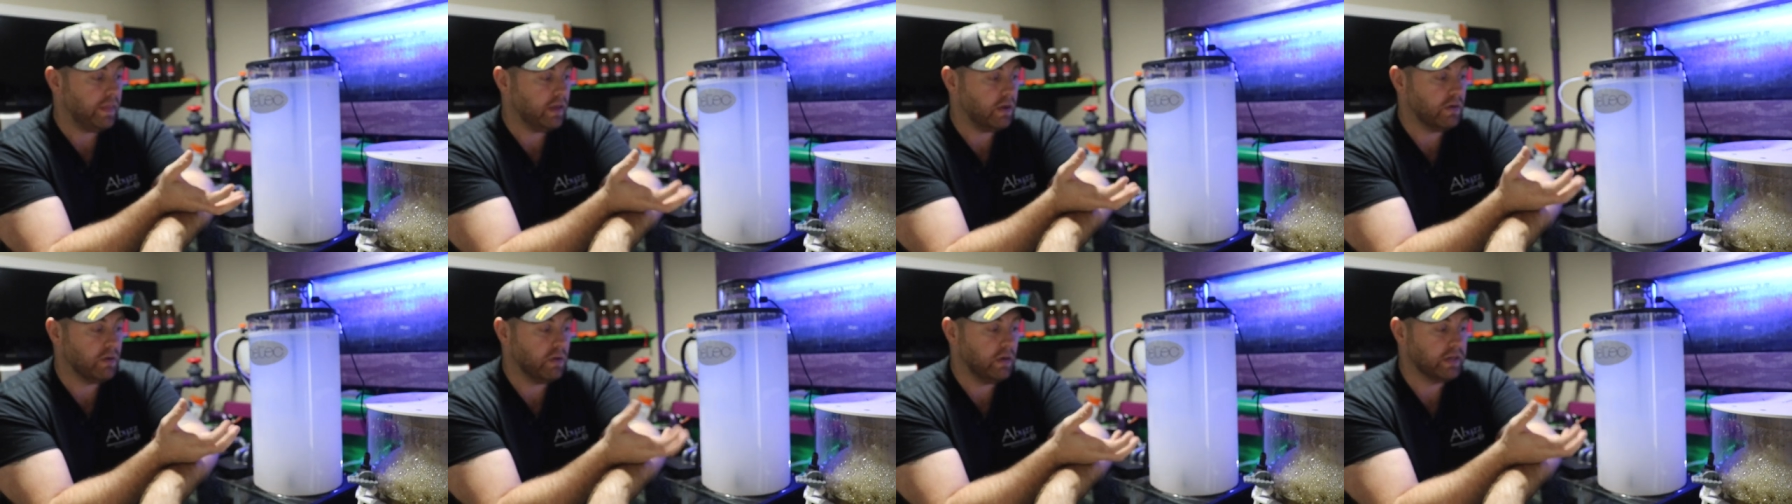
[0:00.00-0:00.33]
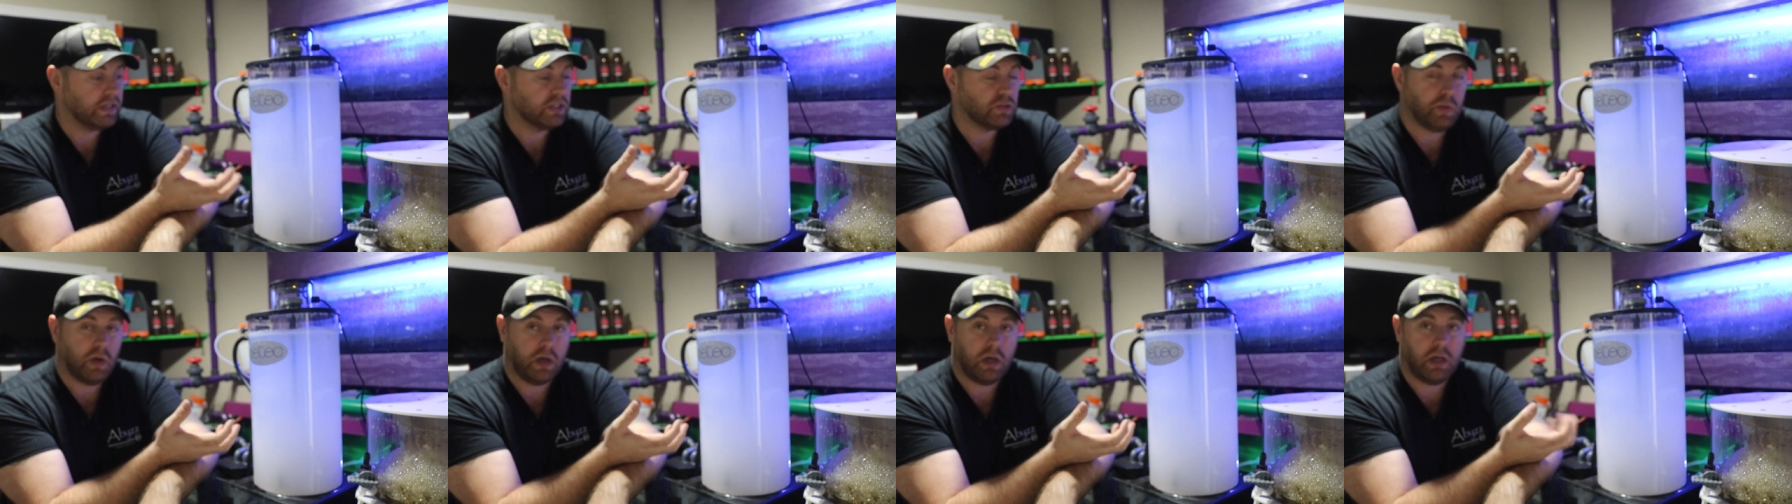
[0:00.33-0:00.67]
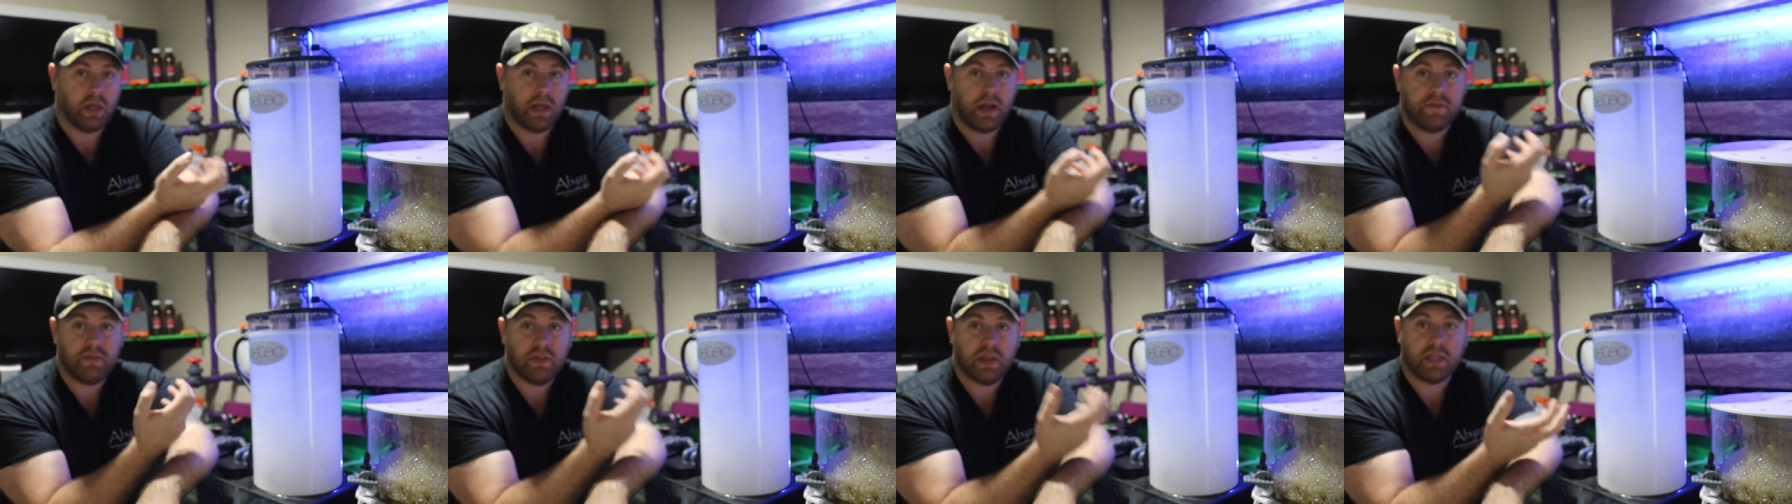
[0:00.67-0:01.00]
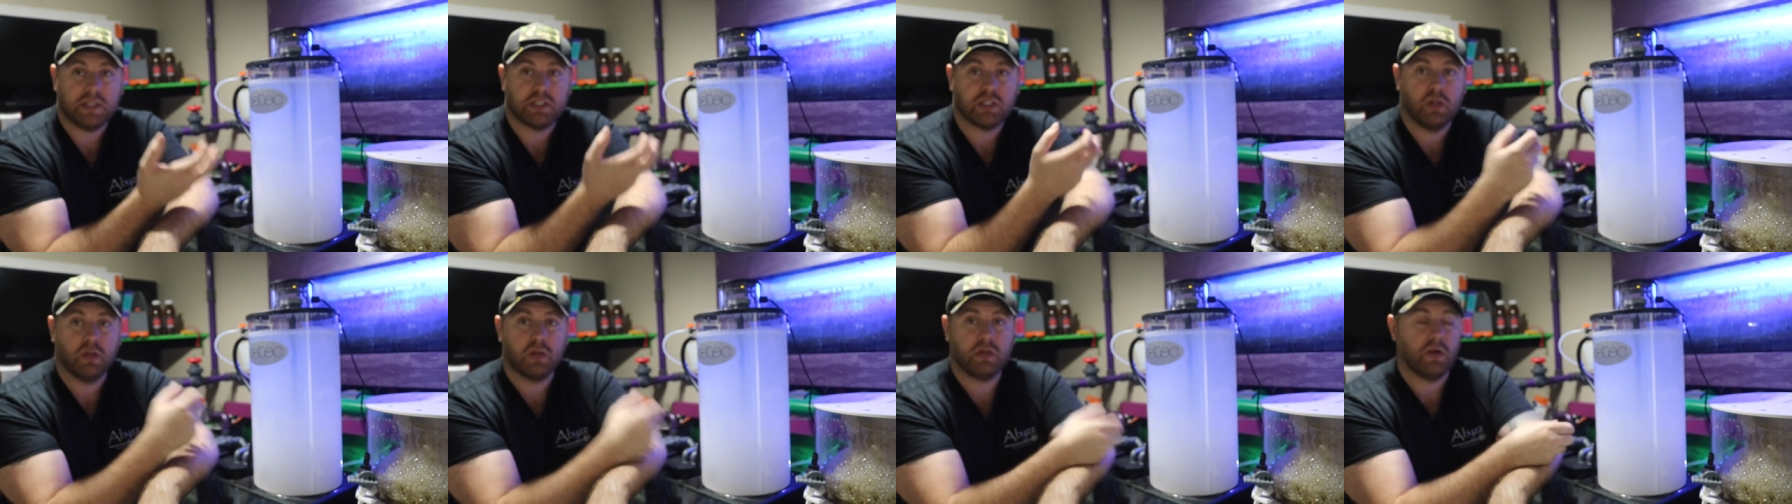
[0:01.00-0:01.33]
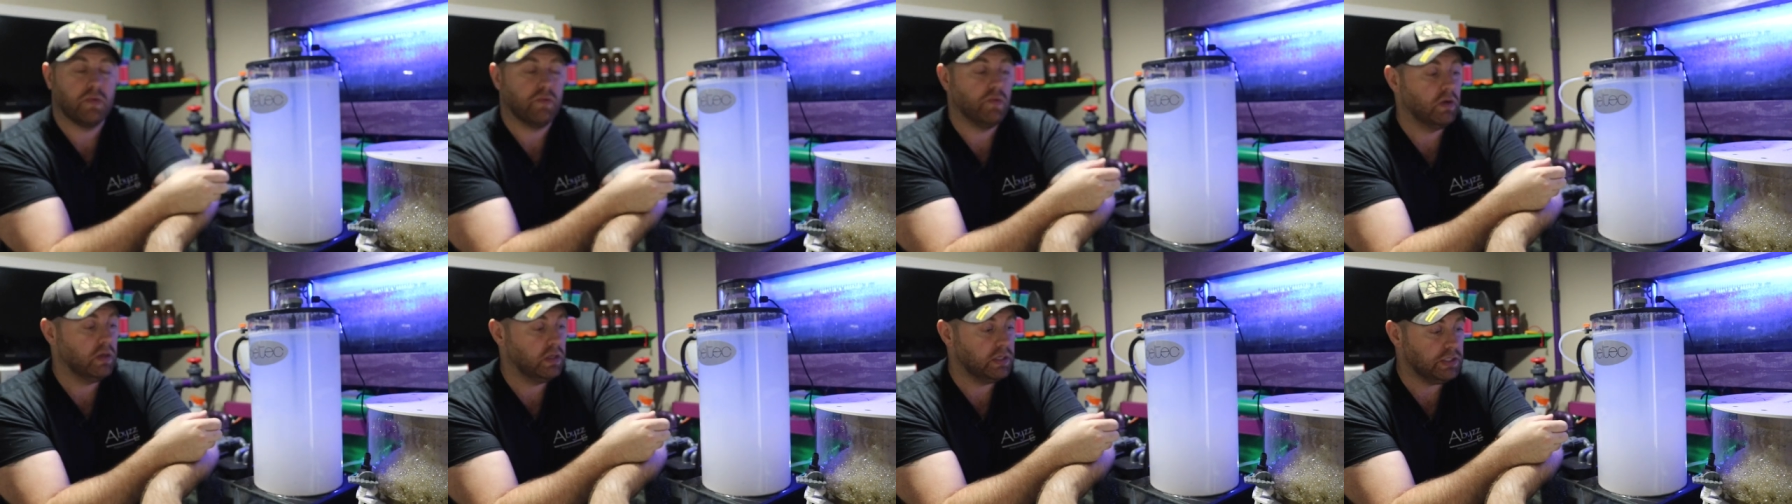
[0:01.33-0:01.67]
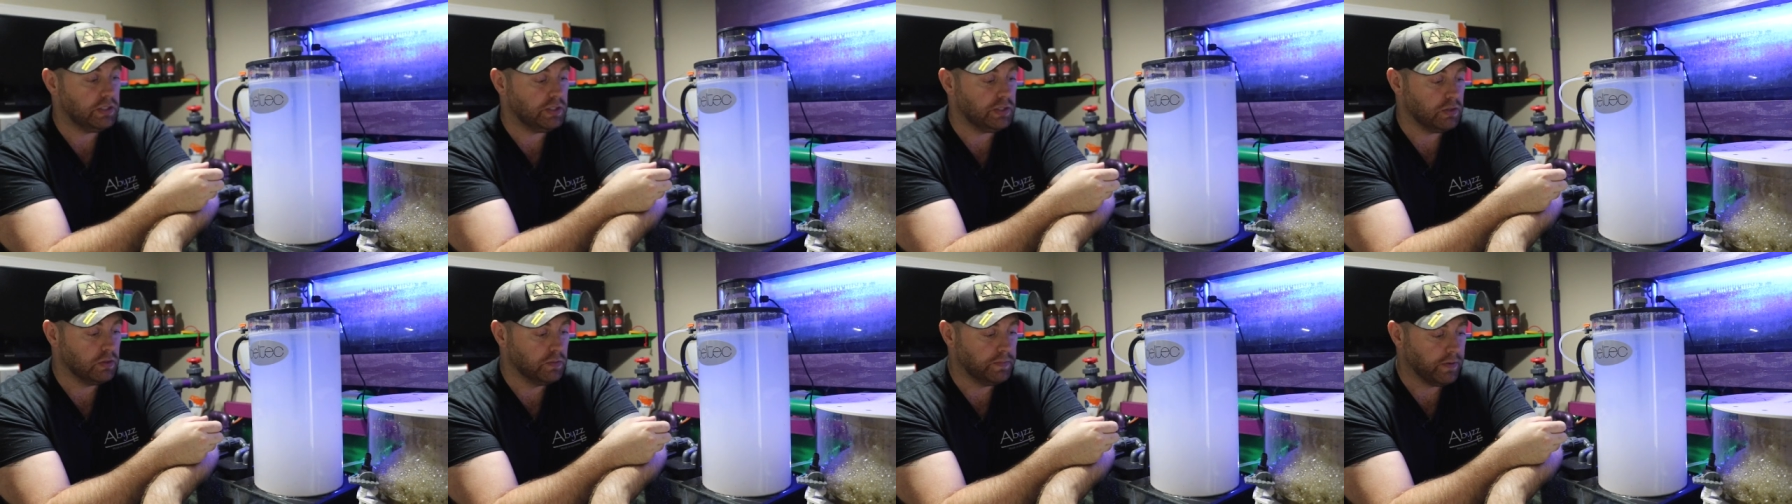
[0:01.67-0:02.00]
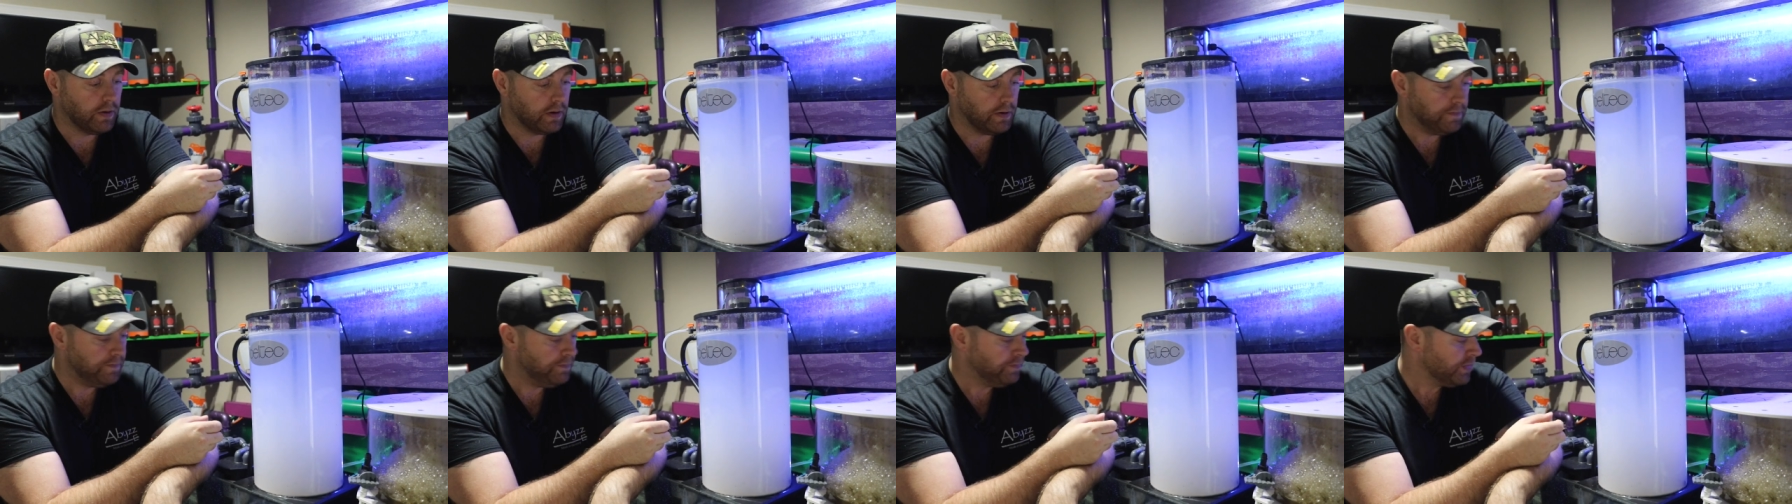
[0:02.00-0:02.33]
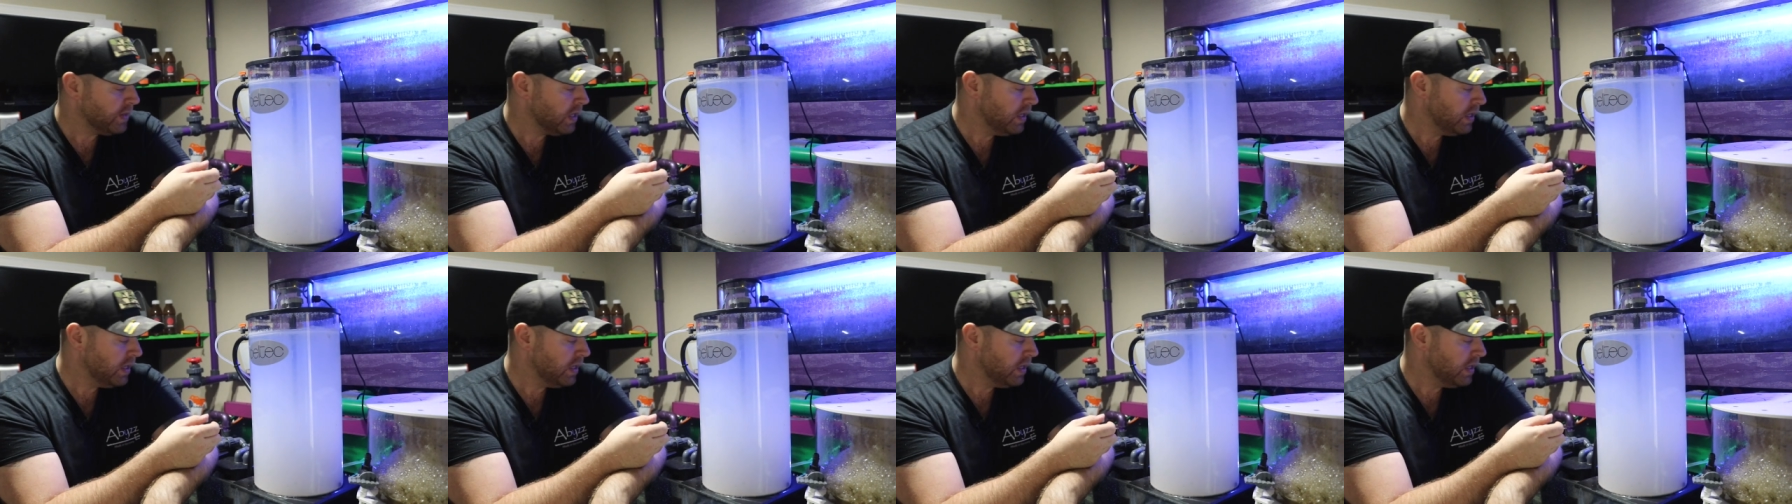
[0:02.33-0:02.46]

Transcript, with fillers: growing as well, and everything's looking really super.